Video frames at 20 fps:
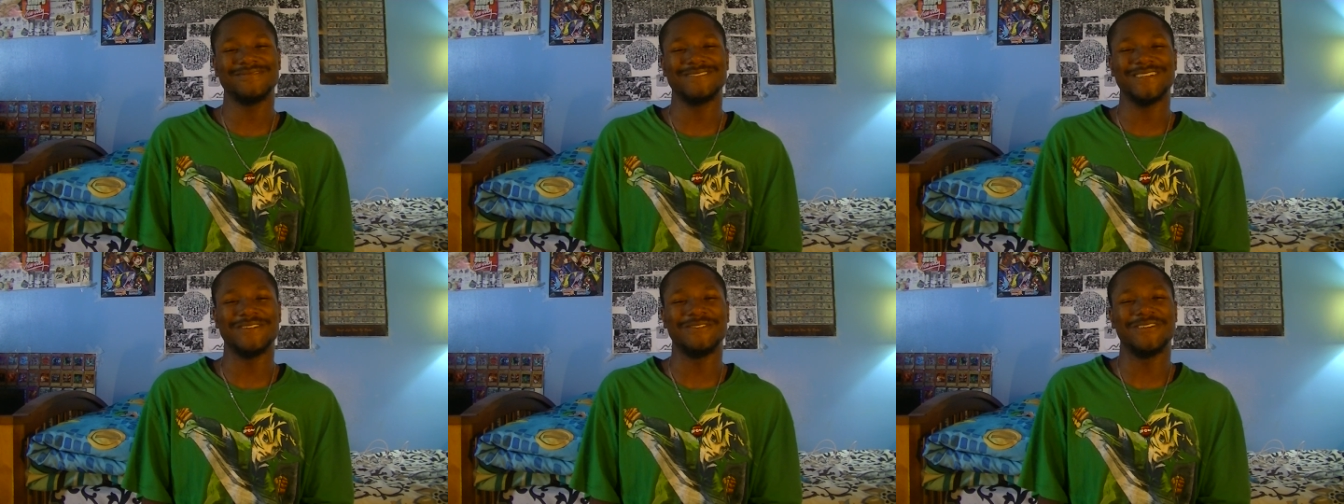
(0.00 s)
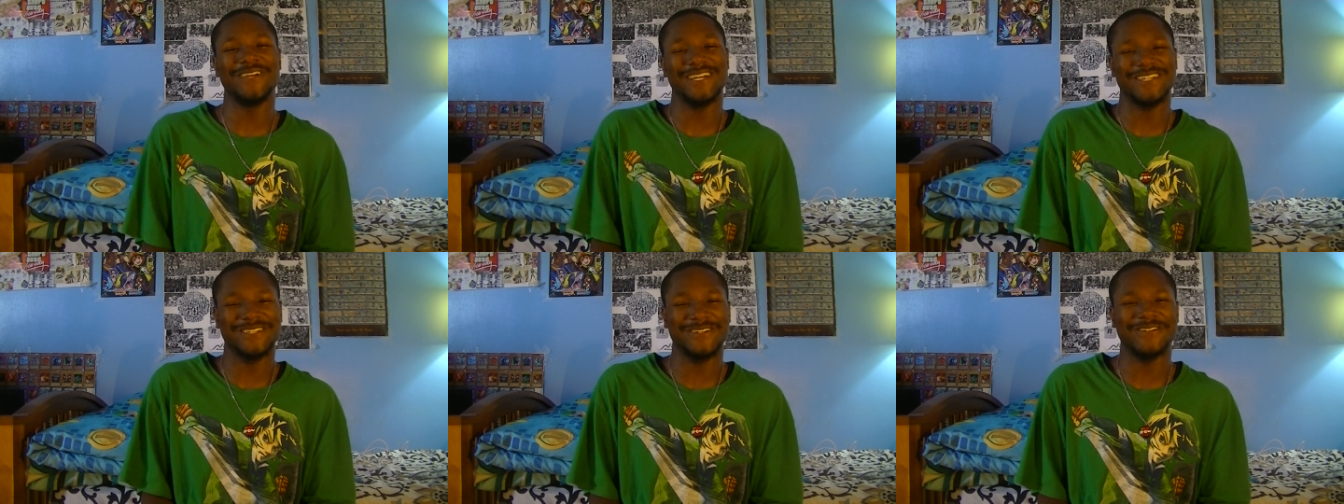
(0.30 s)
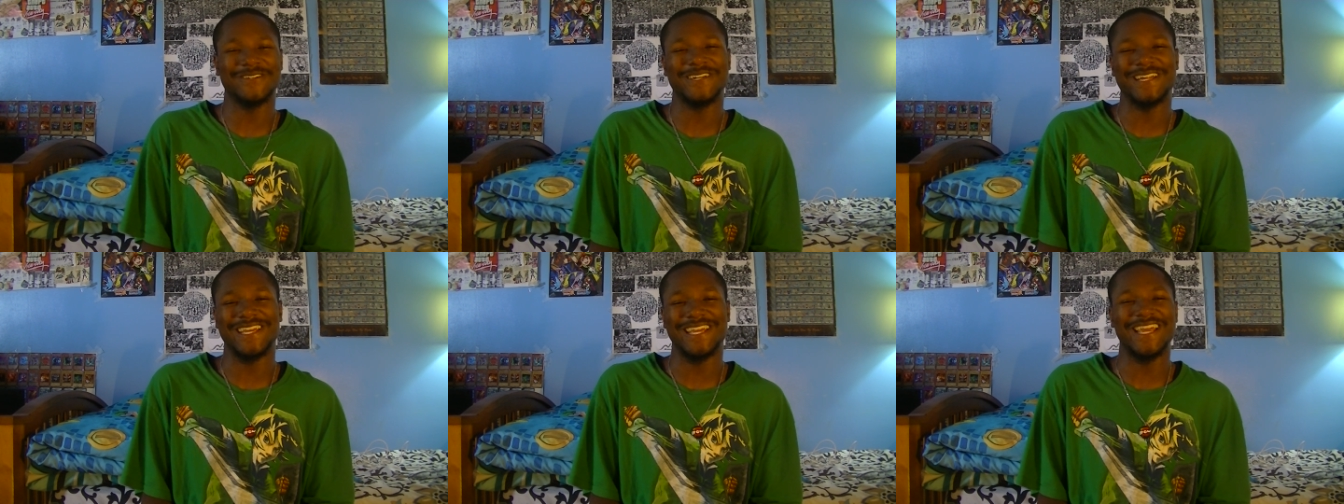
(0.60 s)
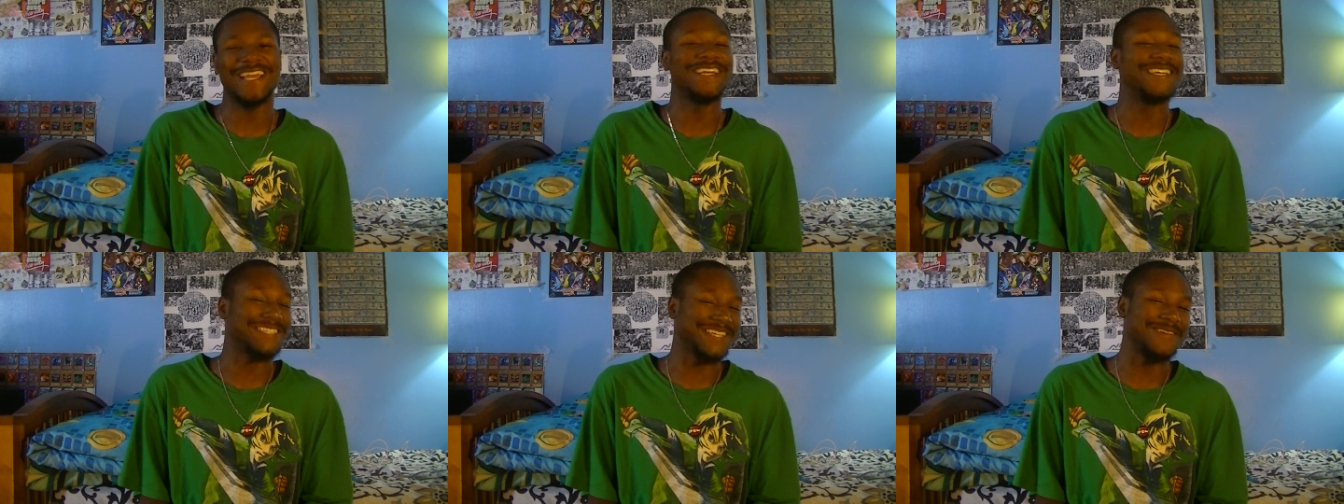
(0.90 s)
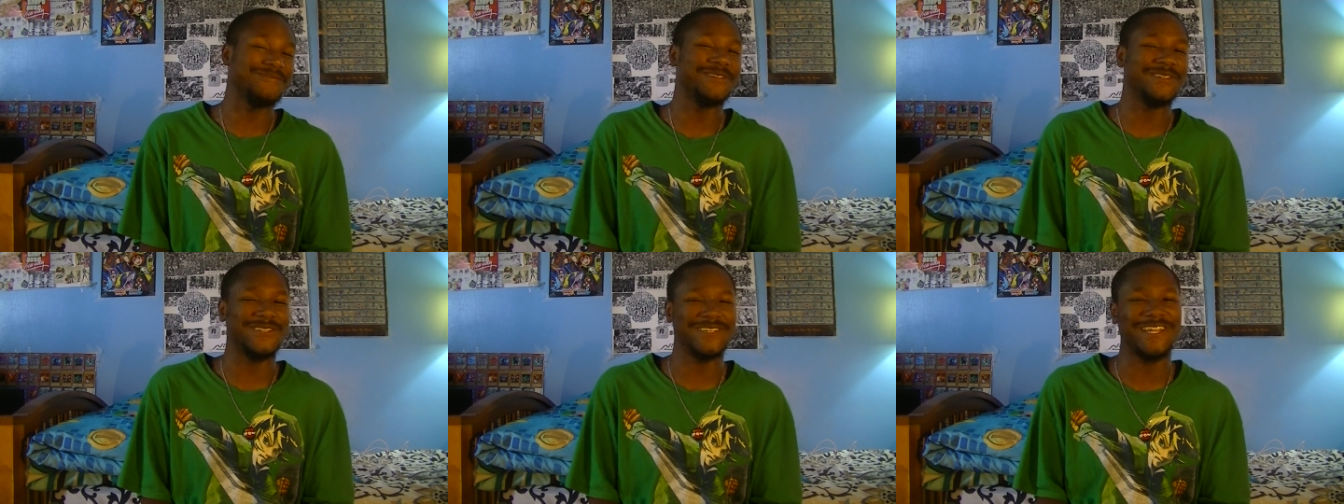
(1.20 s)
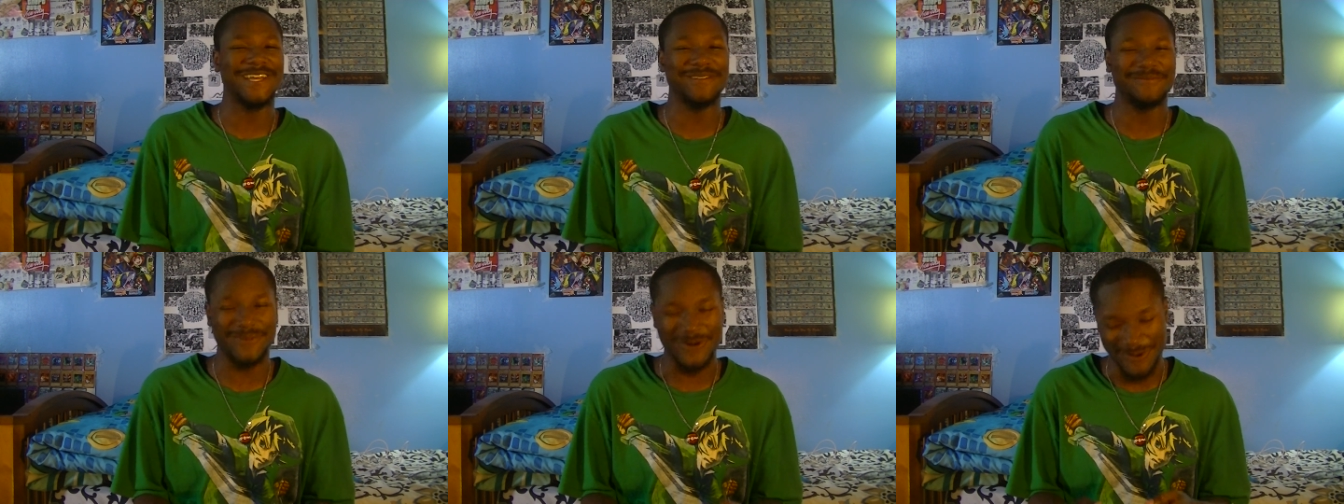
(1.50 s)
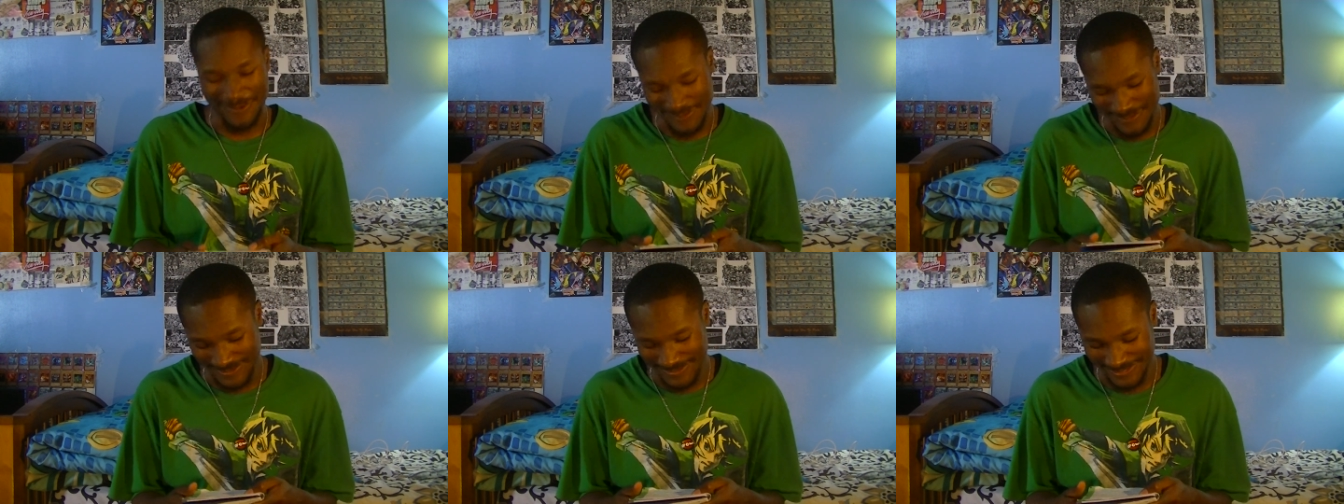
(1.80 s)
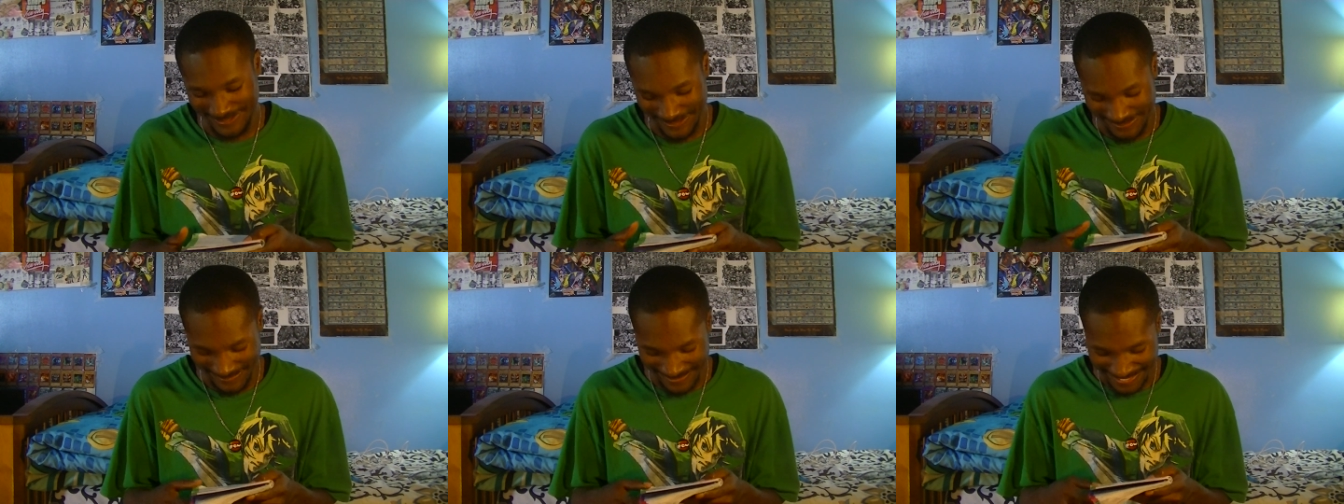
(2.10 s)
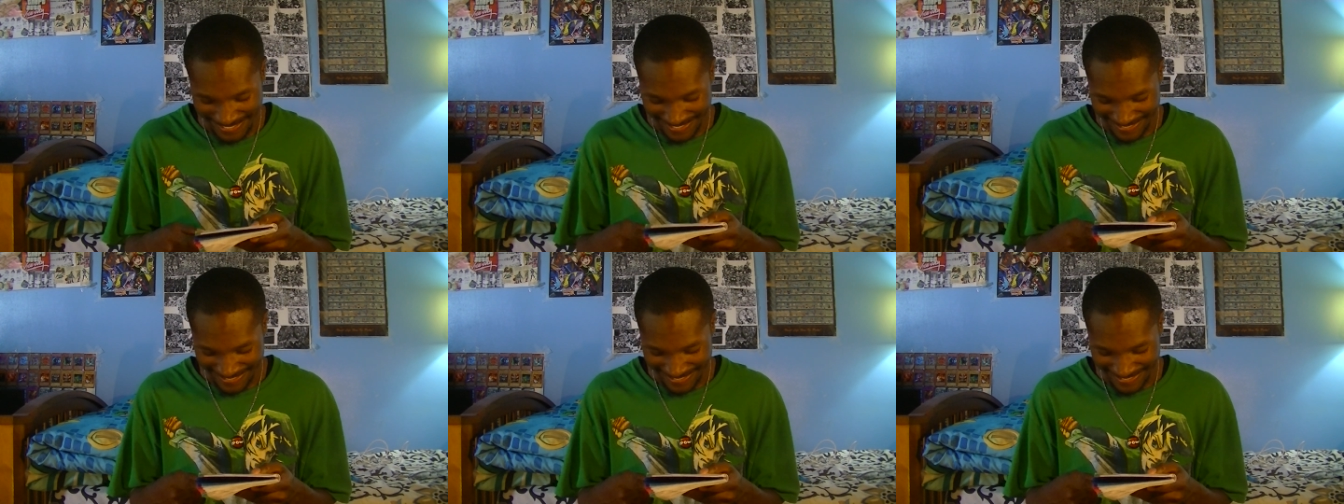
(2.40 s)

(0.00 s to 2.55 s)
If you guys heard of that game, because I mentioned that in part one too.